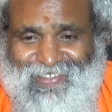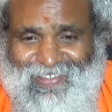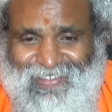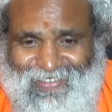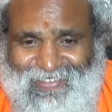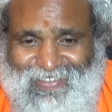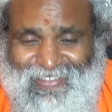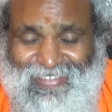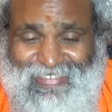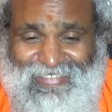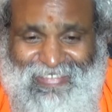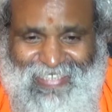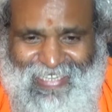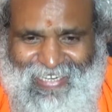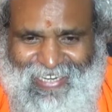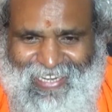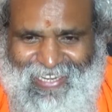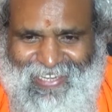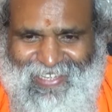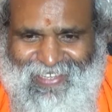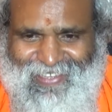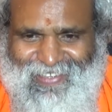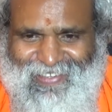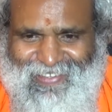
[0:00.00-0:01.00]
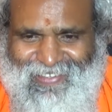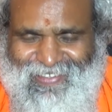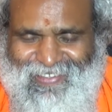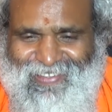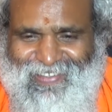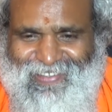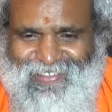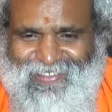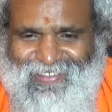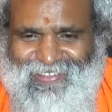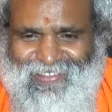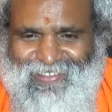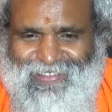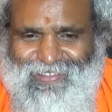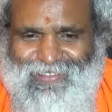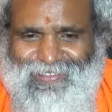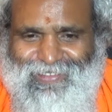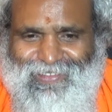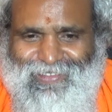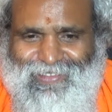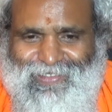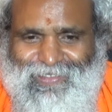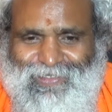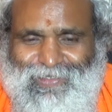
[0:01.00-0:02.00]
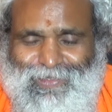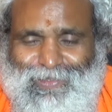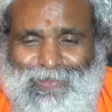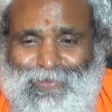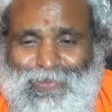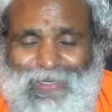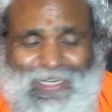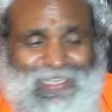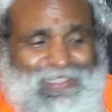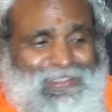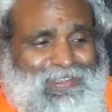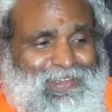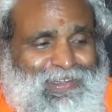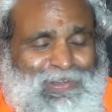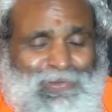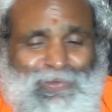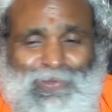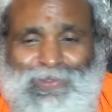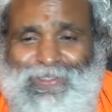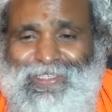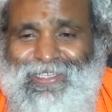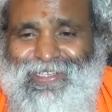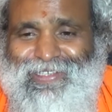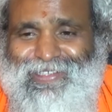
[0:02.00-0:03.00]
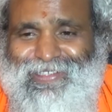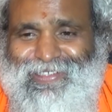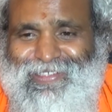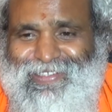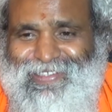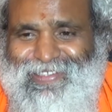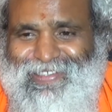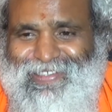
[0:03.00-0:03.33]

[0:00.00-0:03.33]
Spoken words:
in Chennai. So what is the conclusion?